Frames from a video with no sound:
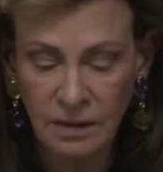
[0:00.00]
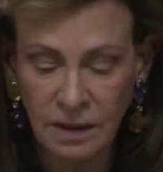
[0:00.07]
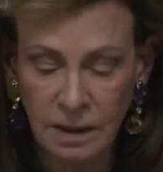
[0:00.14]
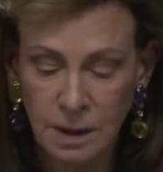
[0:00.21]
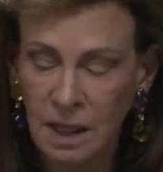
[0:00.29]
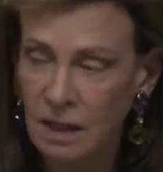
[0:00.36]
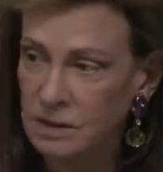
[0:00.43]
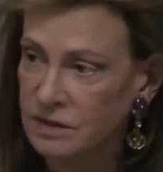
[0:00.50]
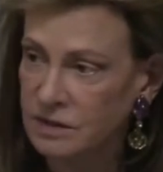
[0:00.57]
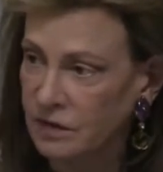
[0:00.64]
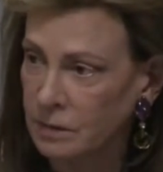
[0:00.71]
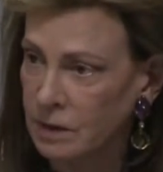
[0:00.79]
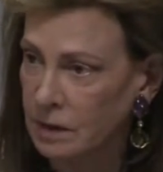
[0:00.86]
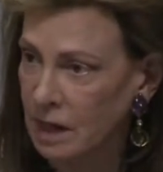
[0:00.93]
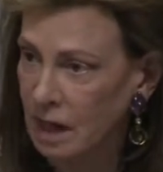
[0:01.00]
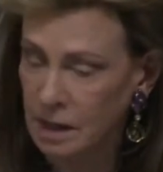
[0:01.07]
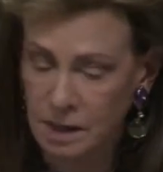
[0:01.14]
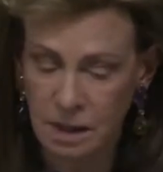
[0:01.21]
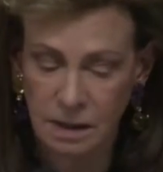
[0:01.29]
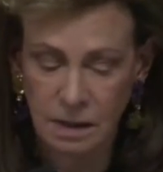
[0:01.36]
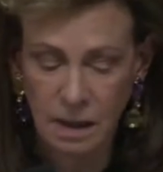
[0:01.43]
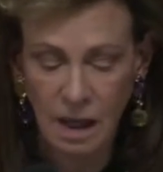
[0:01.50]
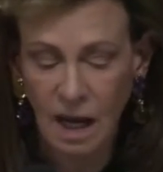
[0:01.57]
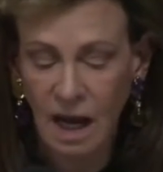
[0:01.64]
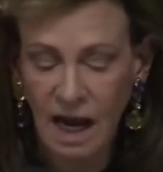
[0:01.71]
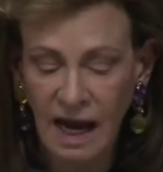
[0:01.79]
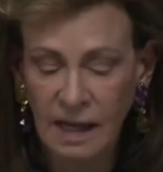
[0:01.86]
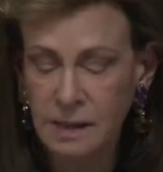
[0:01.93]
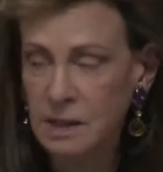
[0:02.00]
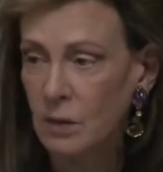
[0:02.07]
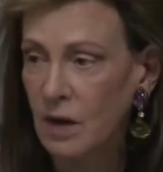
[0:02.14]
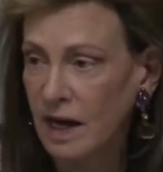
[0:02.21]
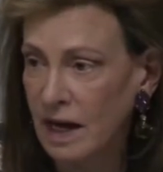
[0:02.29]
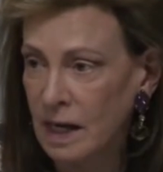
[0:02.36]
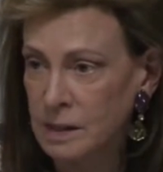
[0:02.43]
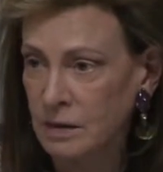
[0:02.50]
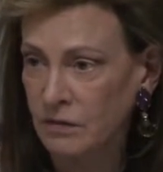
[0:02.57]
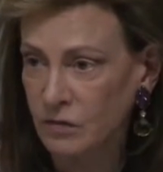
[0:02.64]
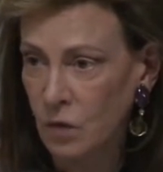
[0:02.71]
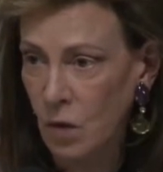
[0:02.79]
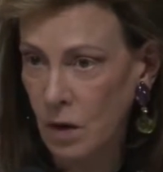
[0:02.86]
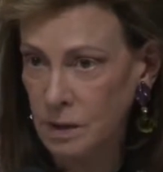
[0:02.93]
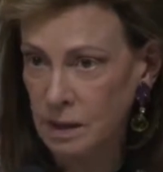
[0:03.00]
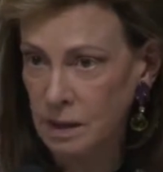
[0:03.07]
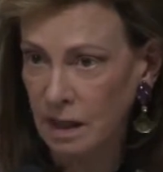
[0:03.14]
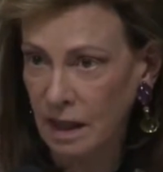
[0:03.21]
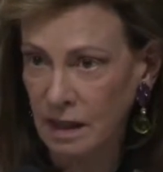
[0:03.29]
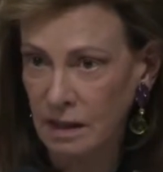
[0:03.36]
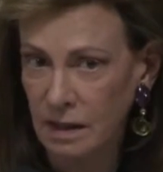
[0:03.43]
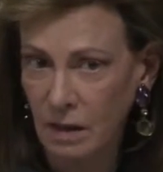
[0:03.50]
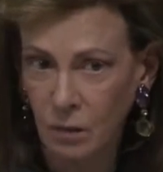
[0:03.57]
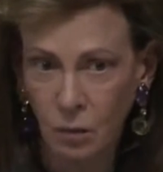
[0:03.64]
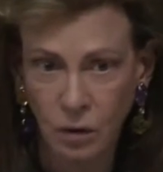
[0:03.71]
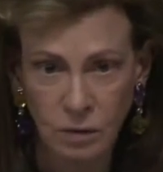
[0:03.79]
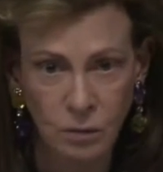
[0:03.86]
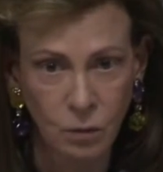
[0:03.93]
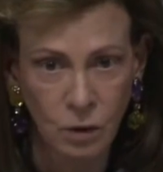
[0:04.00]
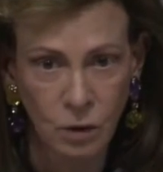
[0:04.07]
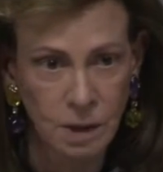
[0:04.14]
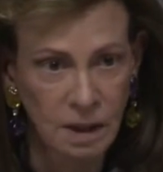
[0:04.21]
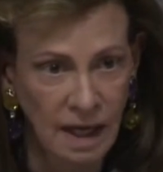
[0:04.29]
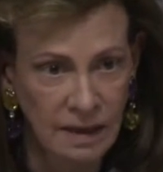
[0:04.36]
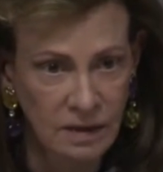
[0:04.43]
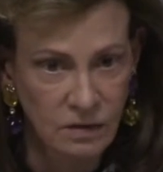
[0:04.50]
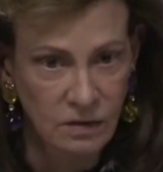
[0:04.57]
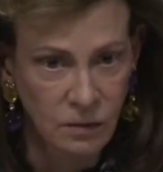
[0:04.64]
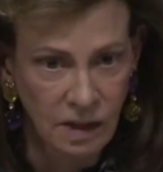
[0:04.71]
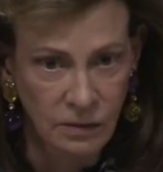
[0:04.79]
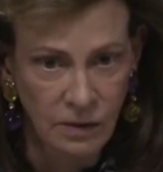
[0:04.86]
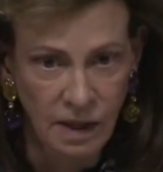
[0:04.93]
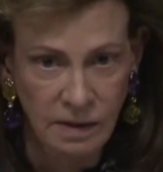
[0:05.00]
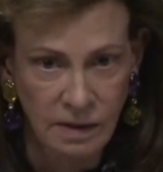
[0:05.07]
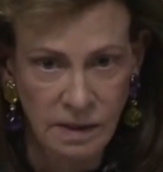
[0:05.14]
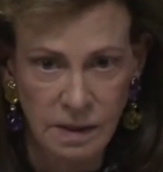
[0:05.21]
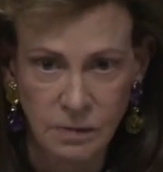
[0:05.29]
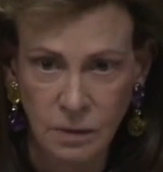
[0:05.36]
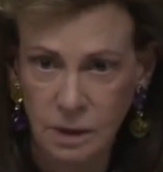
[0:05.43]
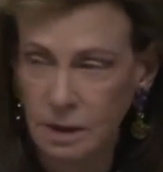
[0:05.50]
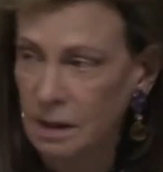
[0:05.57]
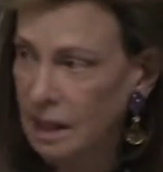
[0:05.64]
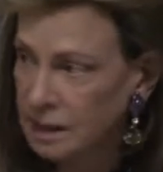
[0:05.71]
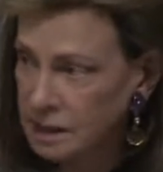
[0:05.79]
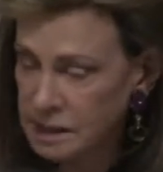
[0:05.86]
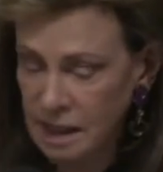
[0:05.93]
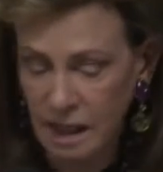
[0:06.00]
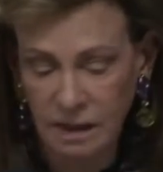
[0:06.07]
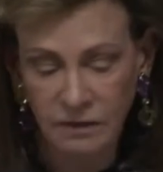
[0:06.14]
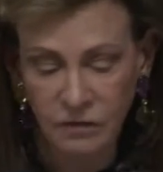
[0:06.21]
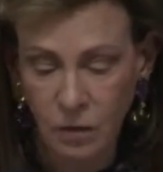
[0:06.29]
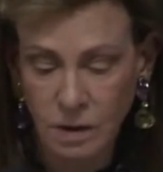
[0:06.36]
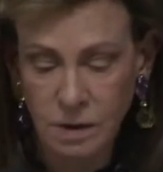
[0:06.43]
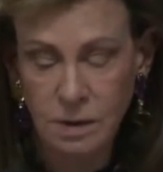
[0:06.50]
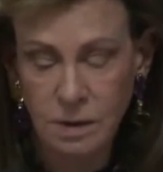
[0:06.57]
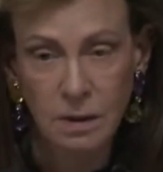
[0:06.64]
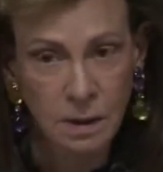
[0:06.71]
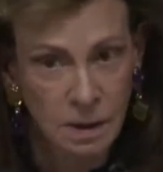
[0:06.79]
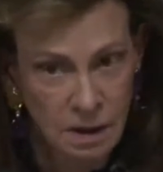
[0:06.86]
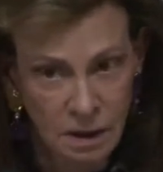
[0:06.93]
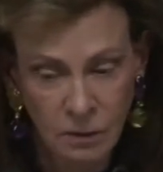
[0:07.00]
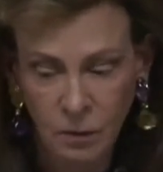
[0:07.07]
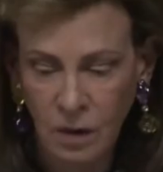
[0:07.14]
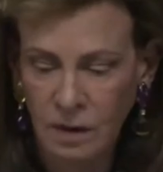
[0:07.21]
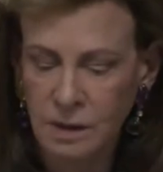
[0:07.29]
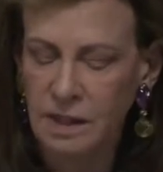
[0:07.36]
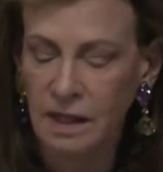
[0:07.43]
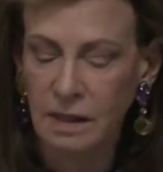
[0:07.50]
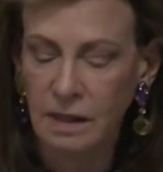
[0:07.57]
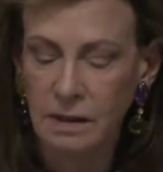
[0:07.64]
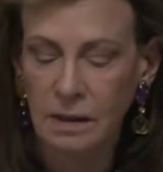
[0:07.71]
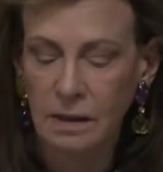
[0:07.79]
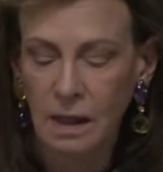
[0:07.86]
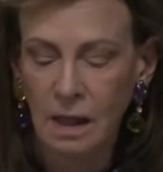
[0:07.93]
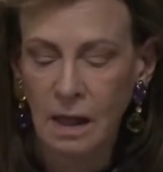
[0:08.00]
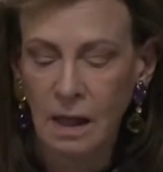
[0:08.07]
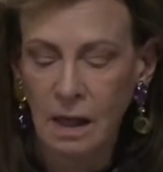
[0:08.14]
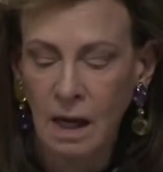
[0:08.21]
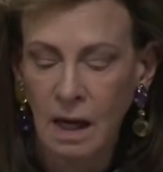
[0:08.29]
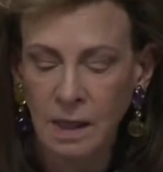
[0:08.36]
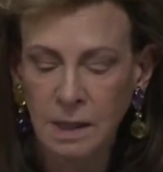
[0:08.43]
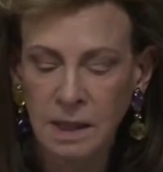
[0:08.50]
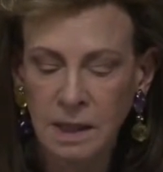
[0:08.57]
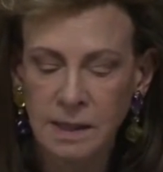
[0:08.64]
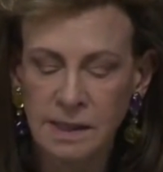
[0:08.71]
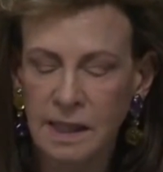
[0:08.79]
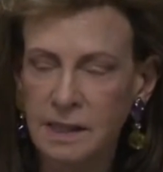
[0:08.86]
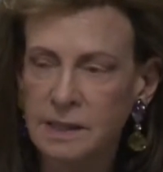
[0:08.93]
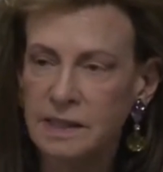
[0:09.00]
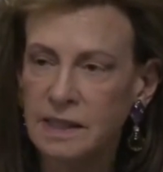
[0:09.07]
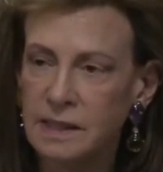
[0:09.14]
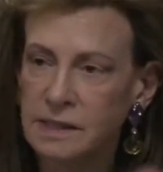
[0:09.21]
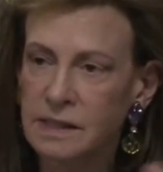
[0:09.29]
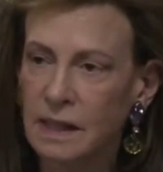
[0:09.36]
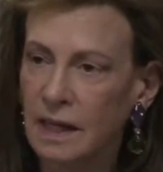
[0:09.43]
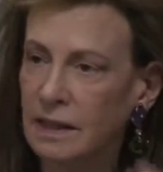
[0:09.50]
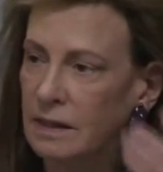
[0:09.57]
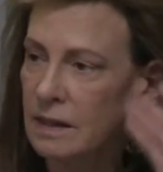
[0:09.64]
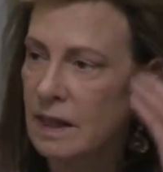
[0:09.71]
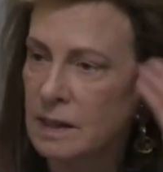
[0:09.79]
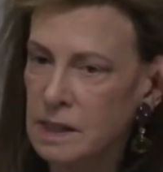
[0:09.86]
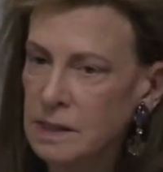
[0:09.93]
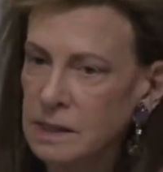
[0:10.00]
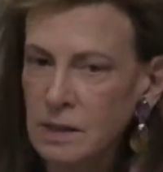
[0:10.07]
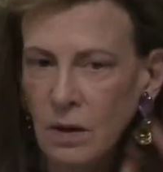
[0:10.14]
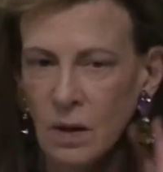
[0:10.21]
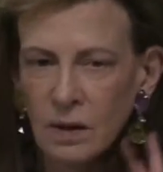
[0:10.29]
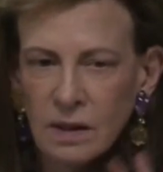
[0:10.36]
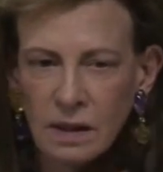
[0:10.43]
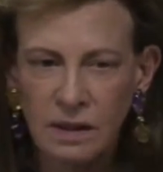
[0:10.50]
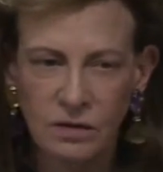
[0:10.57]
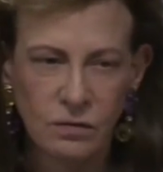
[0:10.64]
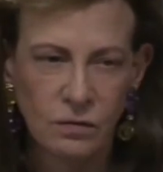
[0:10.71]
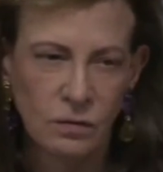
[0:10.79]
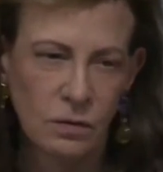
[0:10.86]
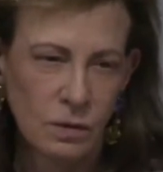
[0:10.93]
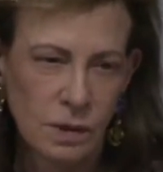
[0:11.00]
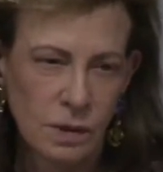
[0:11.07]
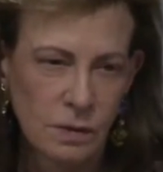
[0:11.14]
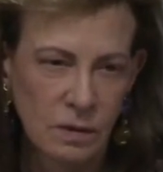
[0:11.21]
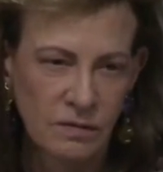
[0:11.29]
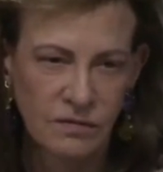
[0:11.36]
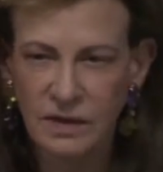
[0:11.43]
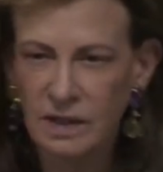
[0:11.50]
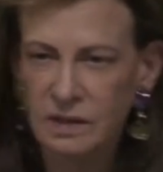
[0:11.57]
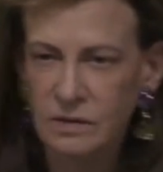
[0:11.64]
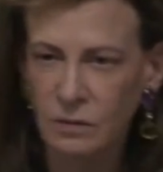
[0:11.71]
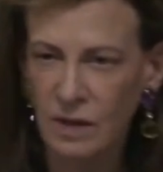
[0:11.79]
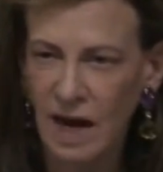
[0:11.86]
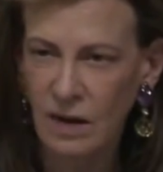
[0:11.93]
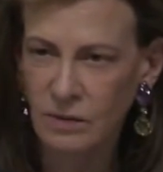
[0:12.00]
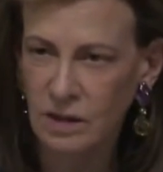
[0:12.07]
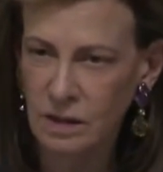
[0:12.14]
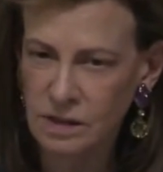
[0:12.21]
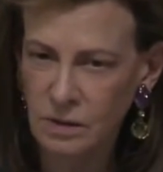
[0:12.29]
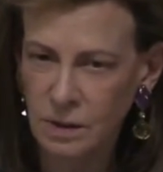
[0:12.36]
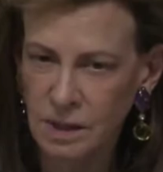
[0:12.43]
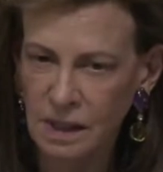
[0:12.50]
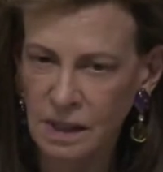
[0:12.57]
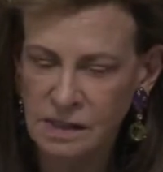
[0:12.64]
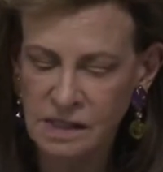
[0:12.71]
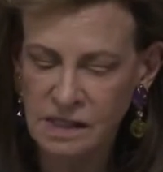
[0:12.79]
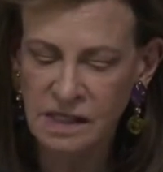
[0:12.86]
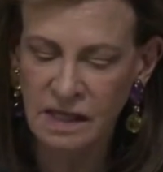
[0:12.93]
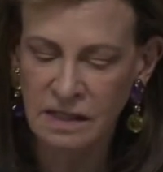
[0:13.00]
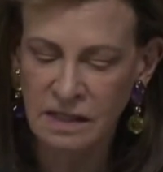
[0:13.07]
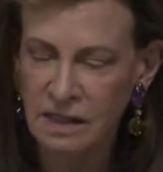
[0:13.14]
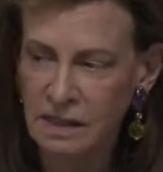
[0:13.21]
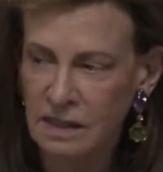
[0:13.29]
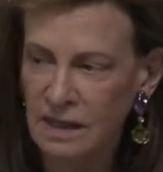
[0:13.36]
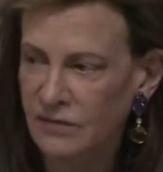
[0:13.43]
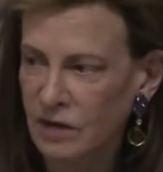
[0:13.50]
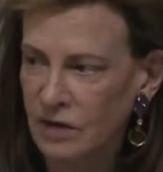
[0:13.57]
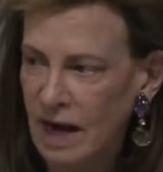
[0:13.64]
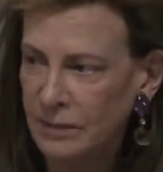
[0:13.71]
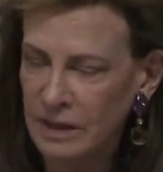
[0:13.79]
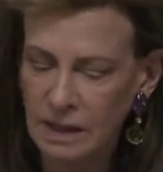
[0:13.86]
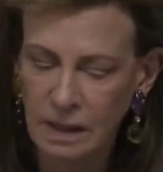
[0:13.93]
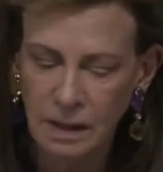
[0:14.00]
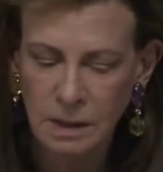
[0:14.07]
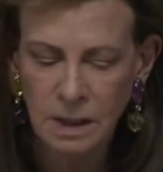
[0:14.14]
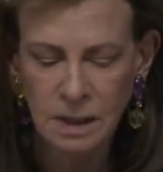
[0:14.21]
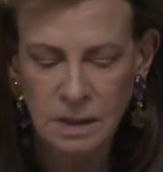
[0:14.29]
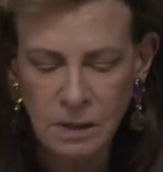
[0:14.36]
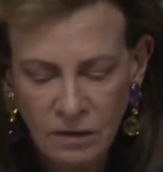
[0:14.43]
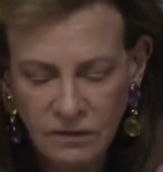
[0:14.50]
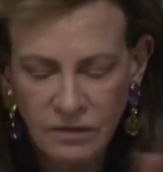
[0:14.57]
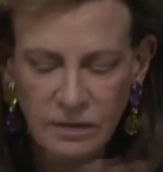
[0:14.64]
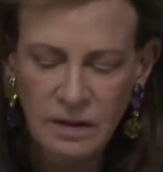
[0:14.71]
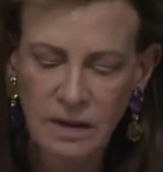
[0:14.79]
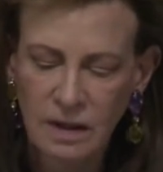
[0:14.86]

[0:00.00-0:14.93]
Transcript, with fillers: the channels of communication. And so I asked her, of course, again, would, would she like to reiterate this? Would she like to say it? And of course, she didn't want to say it. She says things like it's historically true and sort of things around it. So she doesn't say it didn't never happen. She sort of,